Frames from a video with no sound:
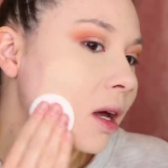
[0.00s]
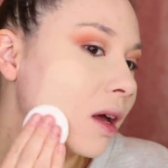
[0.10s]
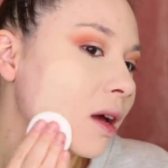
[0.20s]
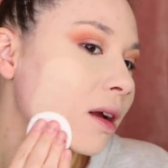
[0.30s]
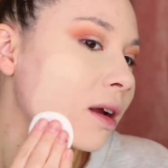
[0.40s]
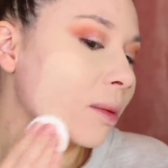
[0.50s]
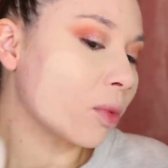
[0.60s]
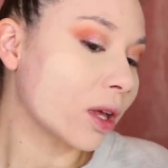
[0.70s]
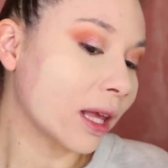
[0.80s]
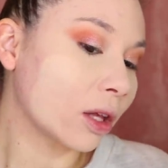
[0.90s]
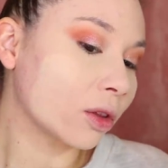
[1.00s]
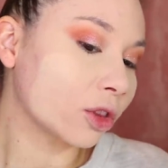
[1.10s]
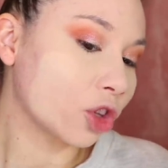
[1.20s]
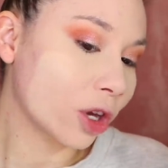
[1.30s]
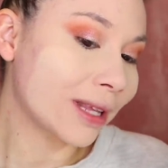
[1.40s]
And I like,
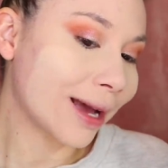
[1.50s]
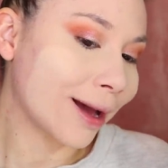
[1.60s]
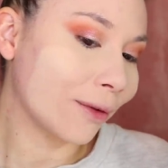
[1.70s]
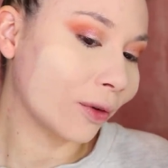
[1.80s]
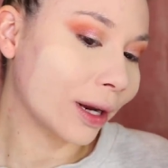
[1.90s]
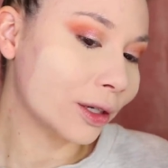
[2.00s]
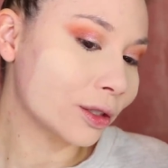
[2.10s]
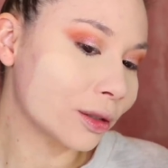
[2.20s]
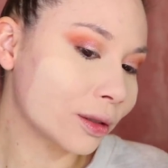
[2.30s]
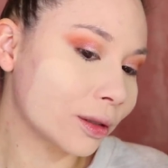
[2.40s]
look at that coverage.